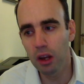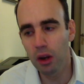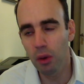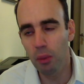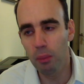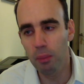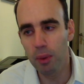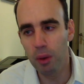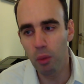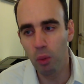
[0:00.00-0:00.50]
know,
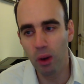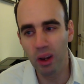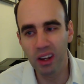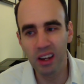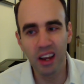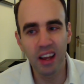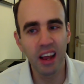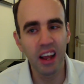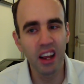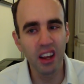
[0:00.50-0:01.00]
be willing
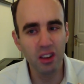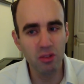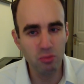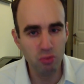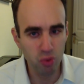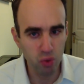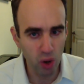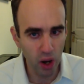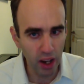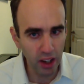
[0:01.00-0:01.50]
to take some
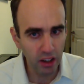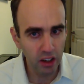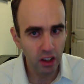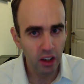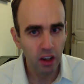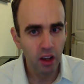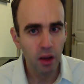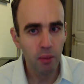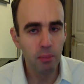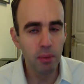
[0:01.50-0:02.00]
risk.
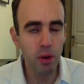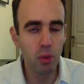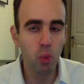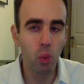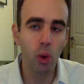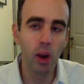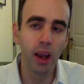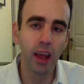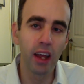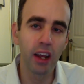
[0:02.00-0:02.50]
Be
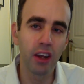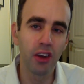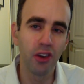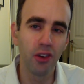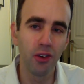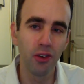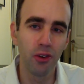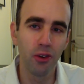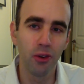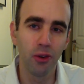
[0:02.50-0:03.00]
willing
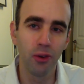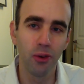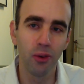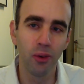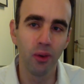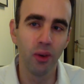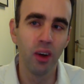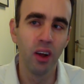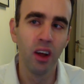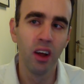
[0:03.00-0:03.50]

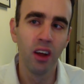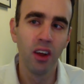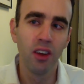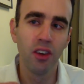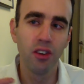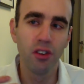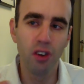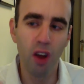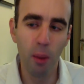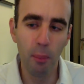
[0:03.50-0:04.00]
to
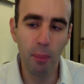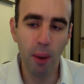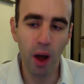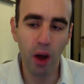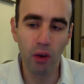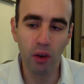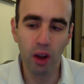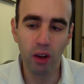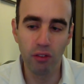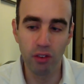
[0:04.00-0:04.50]
jump
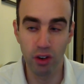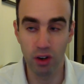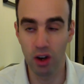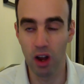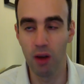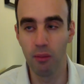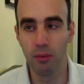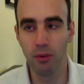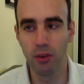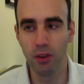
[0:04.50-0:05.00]
out of your
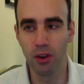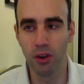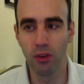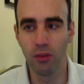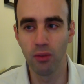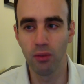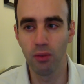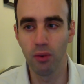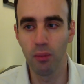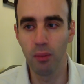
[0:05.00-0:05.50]
comfort
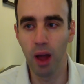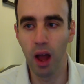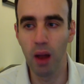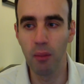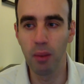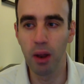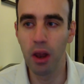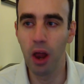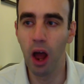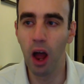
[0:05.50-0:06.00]
zone from time
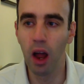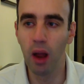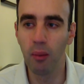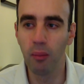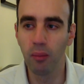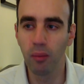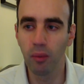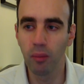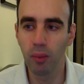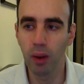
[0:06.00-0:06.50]
to
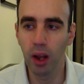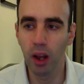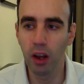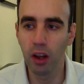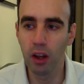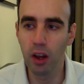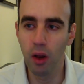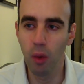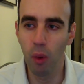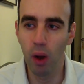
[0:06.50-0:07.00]
time, because,
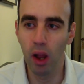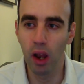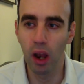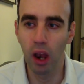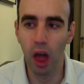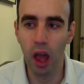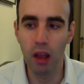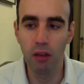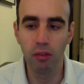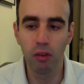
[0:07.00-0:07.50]
you know what,
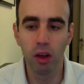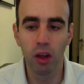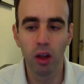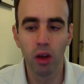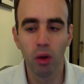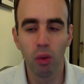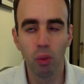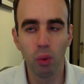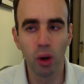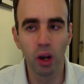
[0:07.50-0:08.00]
life
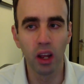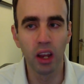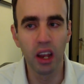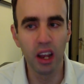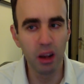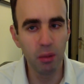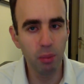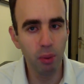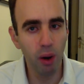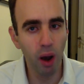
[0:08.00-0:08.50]
really
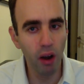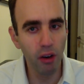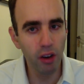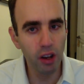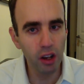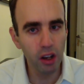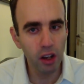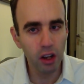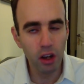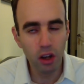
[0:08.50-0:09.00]
is
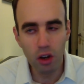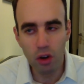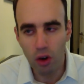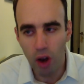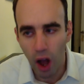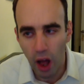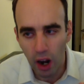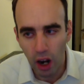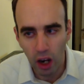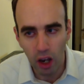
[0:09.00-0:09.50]
precious. You
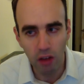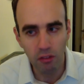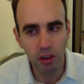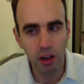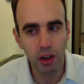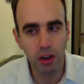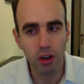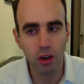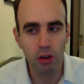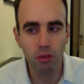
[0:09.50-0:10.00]
got to live
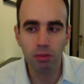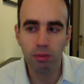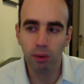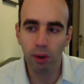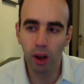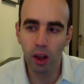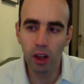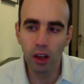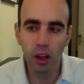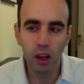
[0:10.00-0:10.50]
it to your
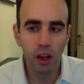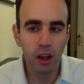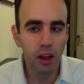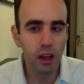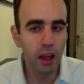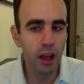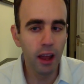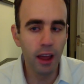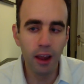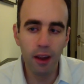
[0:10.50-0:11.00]
fullest
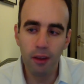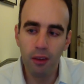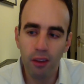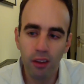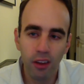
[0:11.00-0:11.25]
and